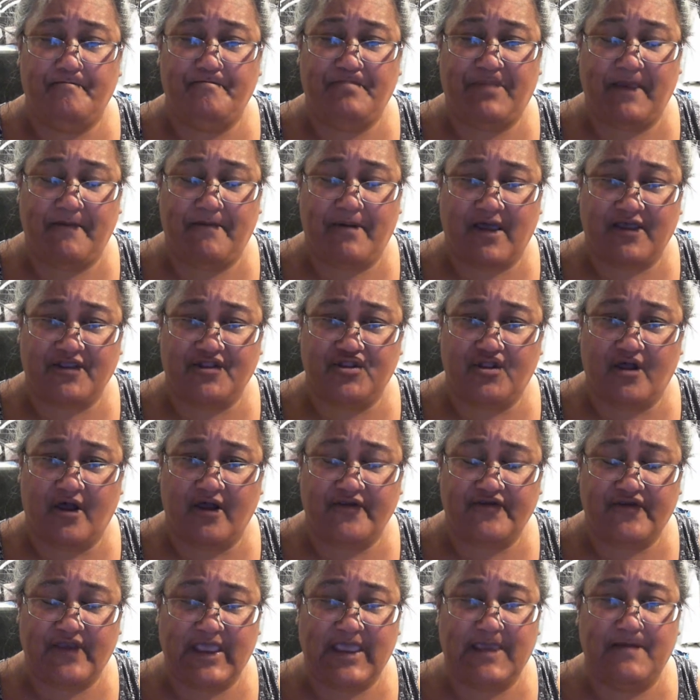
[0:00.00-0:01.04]
They pass
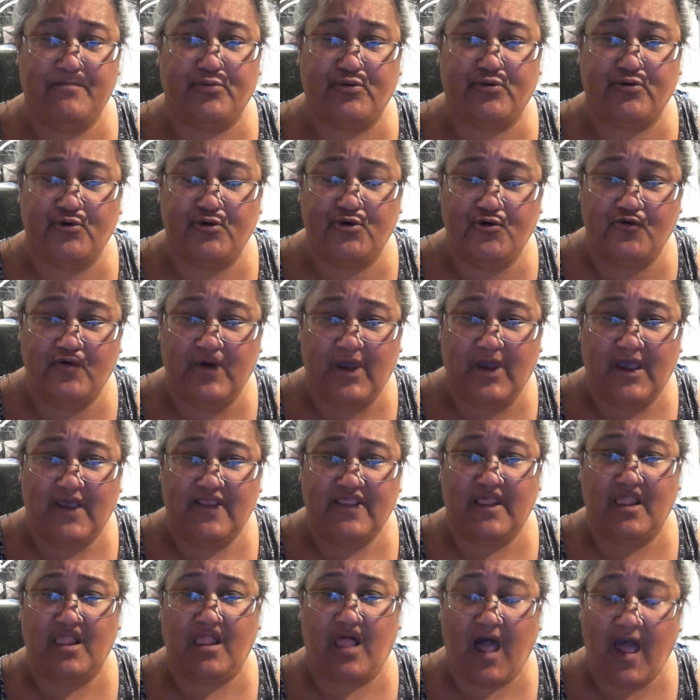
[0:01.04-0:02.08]
laws that improve
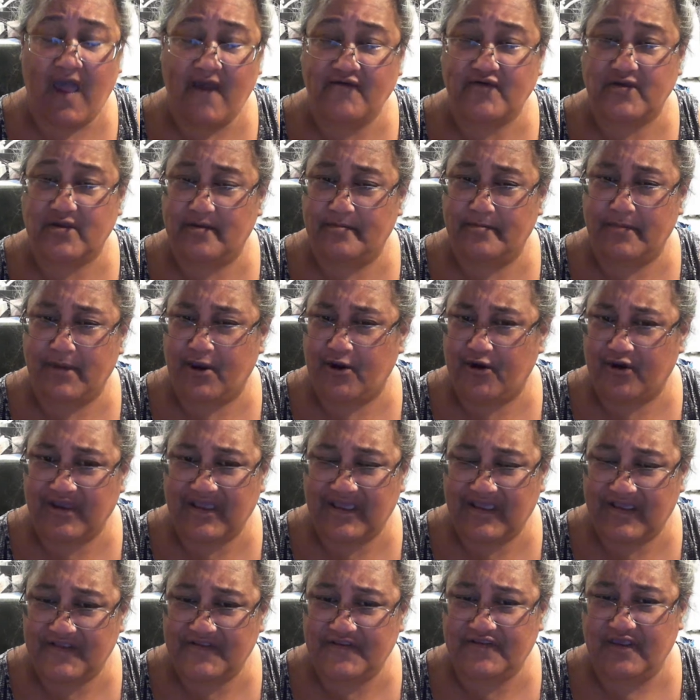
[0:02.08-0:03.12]
the lives of
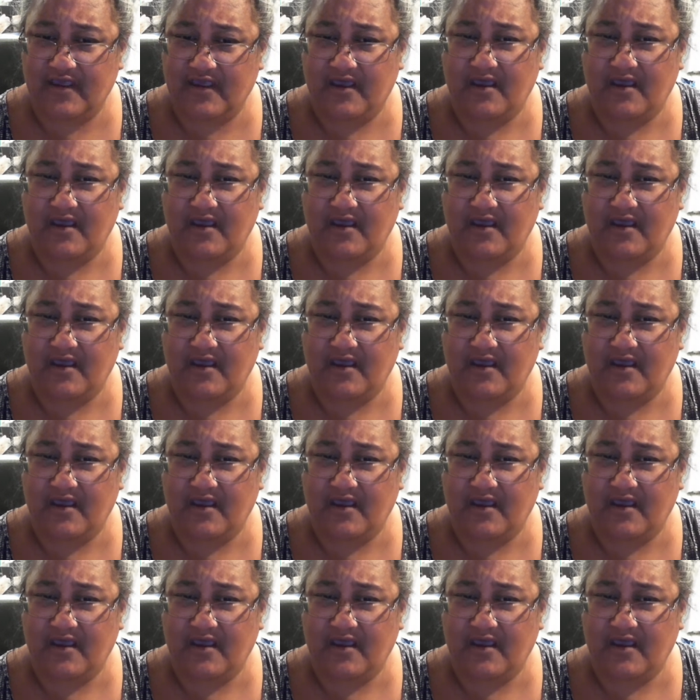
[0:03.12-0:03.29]
Americans.